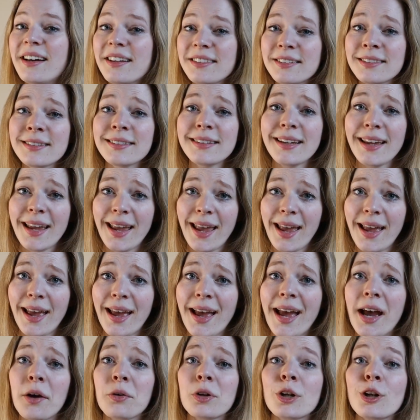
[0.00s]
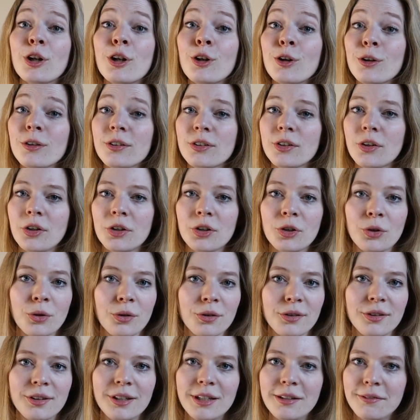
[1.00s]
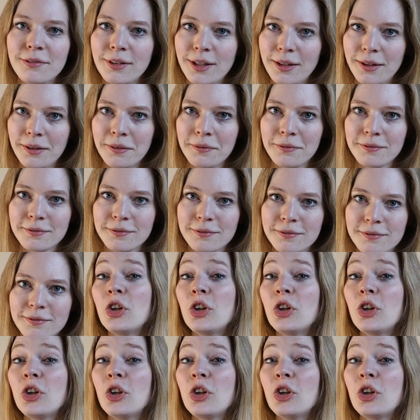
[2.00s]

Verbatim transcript: doesn't care how it looks on your CV.